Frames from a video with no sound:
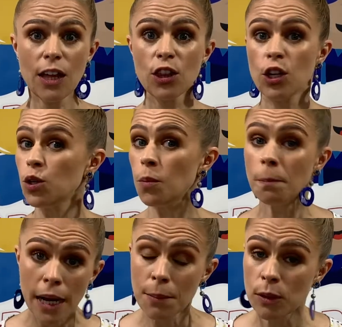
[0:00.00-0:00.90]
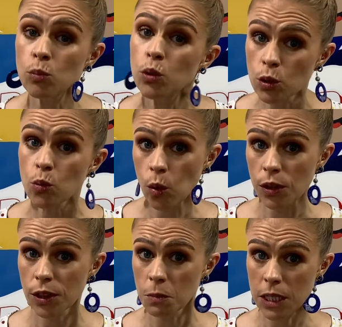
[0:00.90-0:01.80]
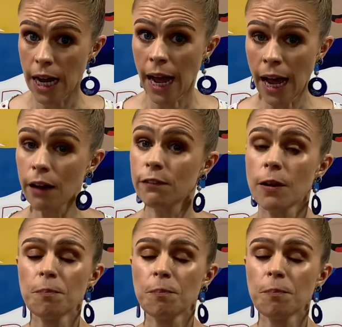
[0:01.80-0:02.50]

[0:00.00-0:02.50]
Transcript: that you maybe wouldn't want them to have.